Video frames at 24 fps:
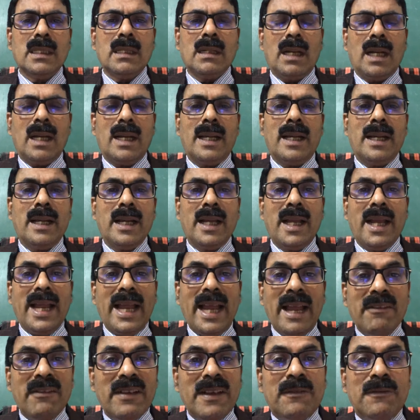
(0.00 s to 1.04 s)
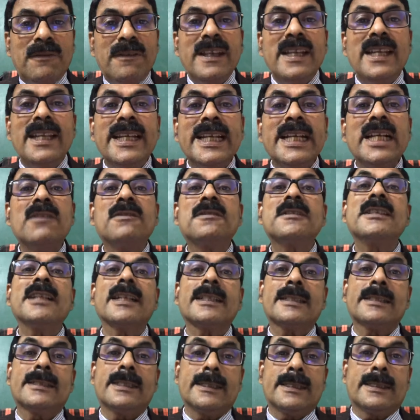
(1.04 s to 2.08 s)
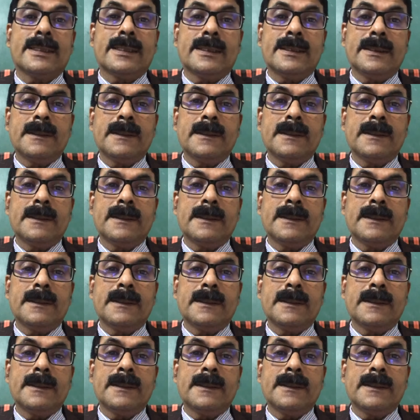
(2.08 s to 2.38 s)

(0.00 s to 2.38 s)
and have a feeling of success.